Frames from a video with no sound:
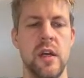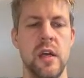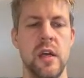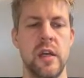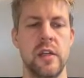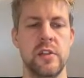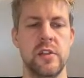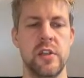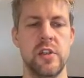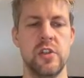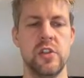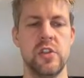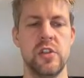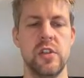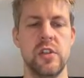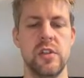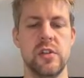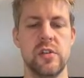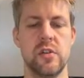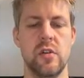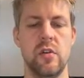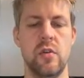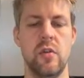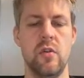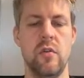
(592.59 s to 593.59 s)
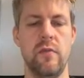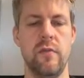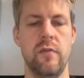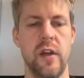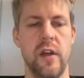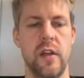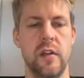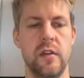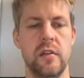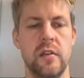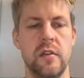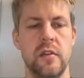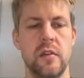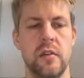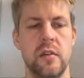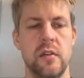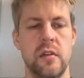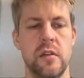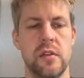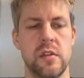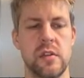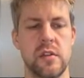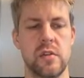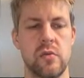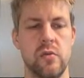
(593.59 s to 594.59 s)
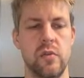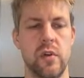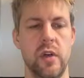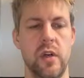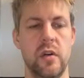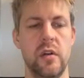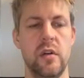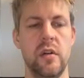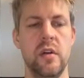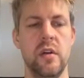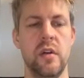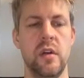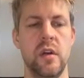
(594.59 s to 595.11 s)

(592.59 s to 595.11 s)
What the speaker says: essentially it's O of n squared,